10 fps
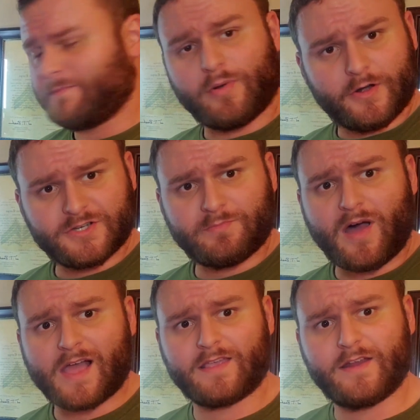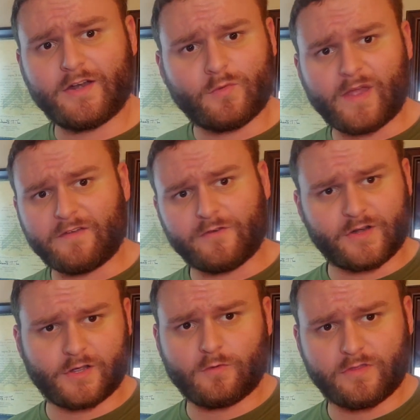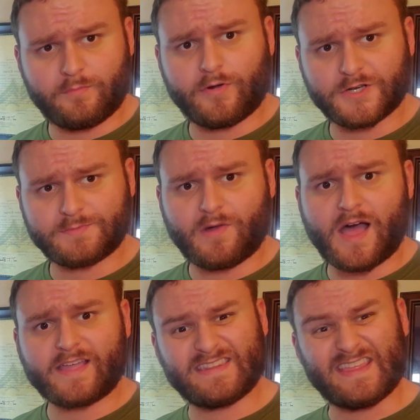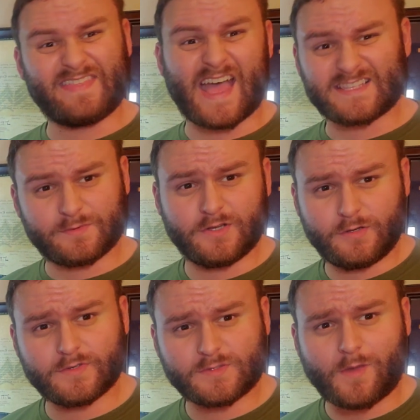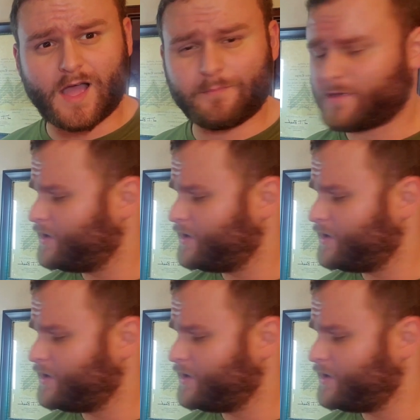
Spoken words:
purge block here and wait for it to go to the purge block, and then that's when you do a swap.